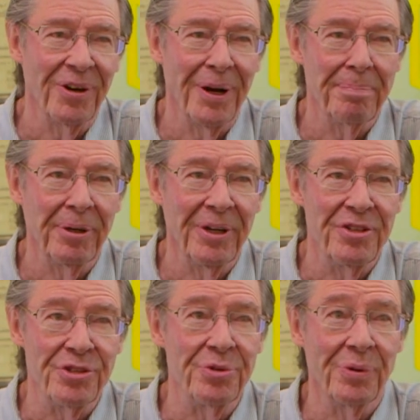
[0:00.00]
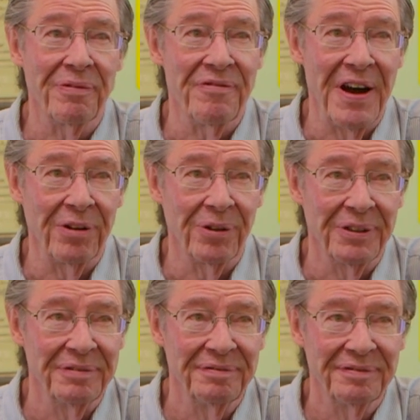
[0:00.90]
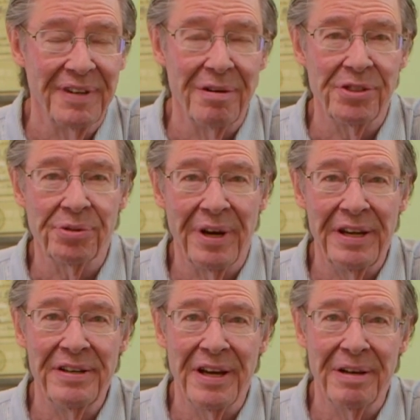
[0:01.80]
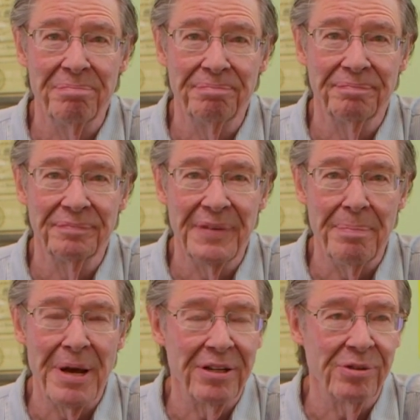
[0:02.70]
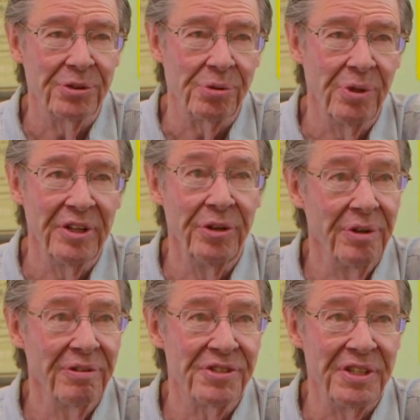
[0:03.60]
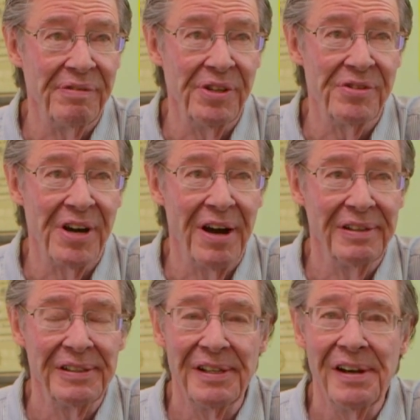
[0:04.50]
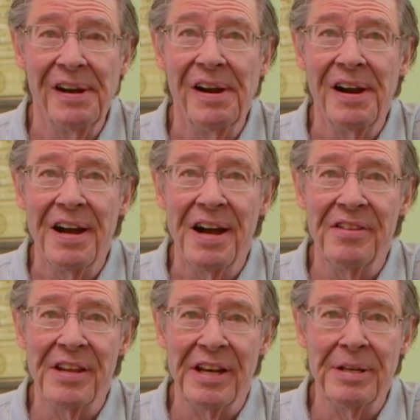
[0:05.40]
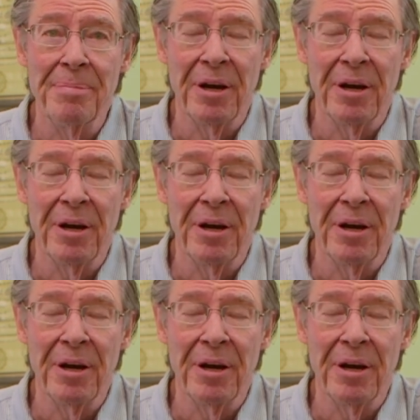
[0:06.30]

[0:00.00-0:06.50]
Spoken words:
R. Stuart Fowler. I was trained in medical school at University of Utah. Then I did my